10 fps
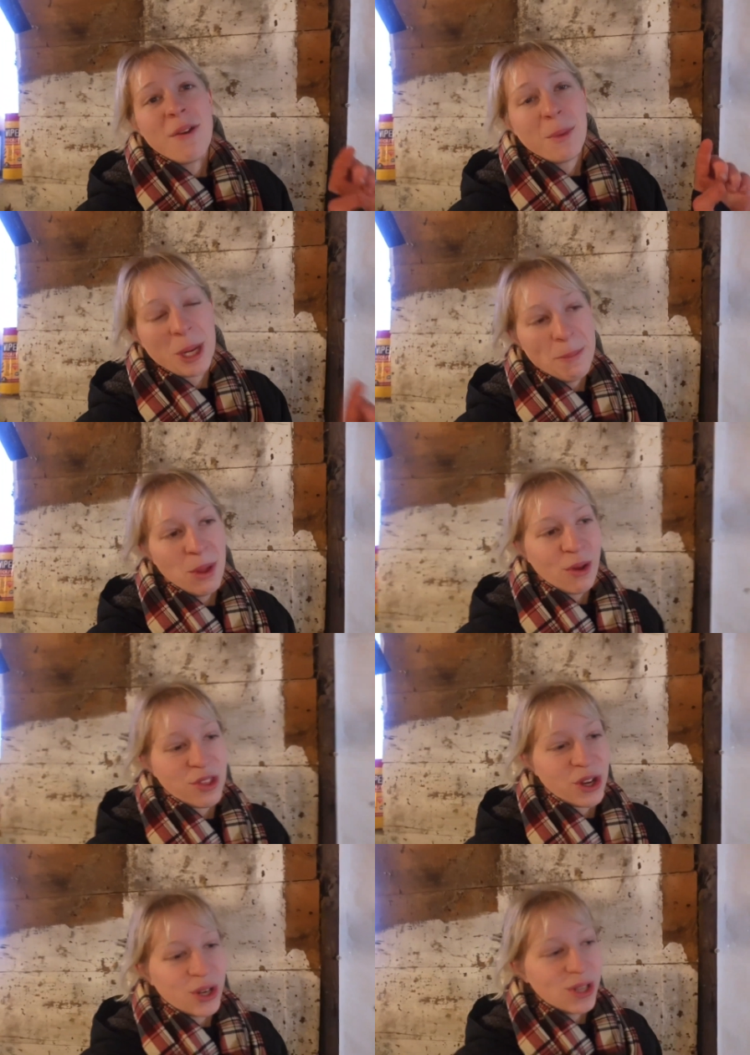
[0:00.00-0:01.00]
Then we're gonna milk
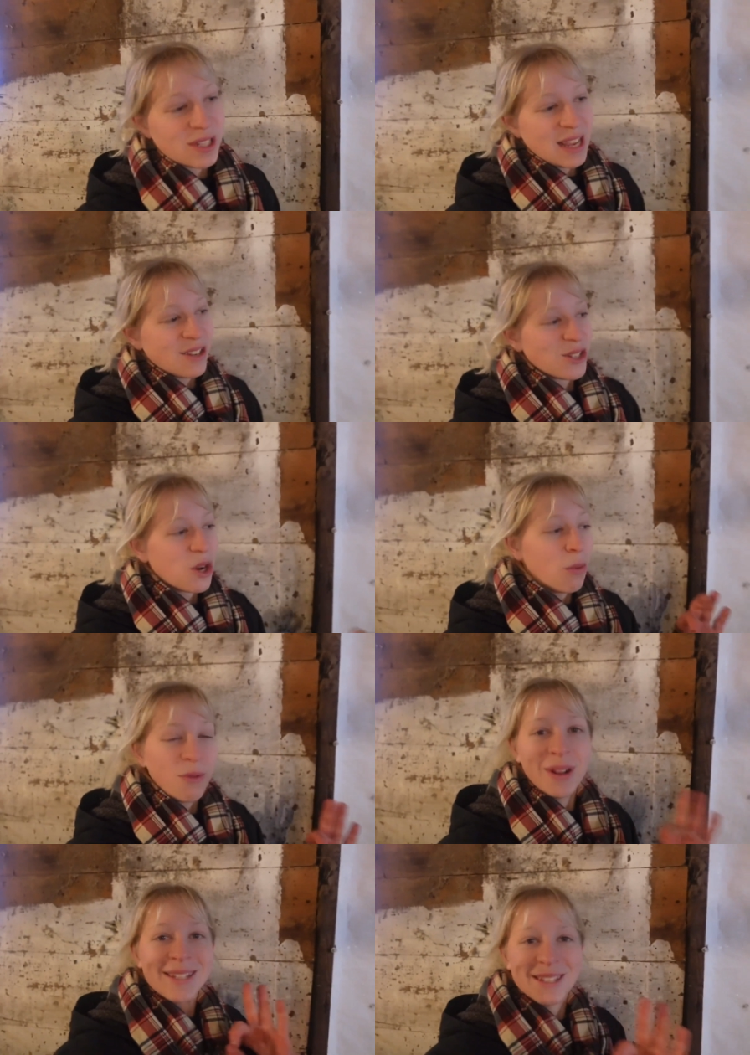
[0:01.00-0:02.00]
the girls and just hope
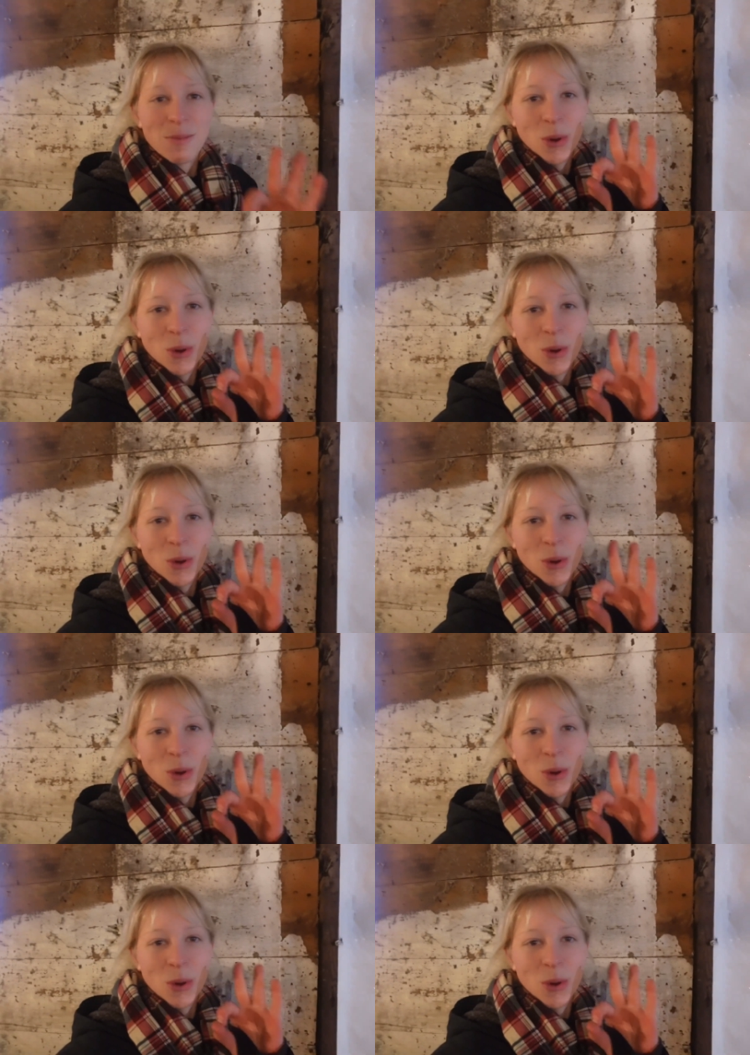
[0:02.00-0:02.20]
the rest of the